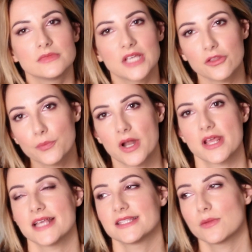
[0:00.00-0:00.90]

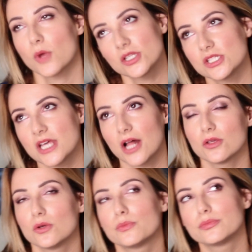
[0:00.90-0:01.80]
podcast that I'm going to
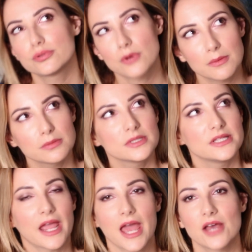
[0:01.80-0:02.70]
tell you, probably
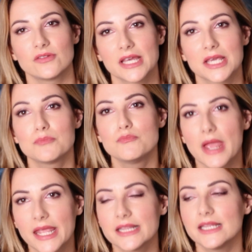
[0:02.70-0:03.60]
they have like
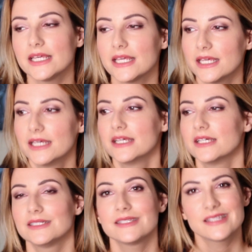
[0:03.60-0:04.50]
mainly
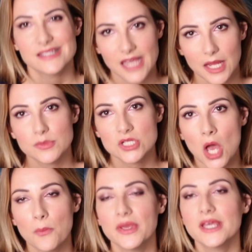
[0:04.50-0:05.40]
the same
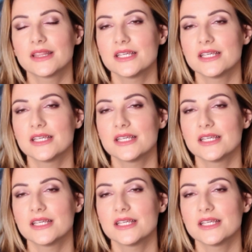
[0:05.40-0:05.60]
topic.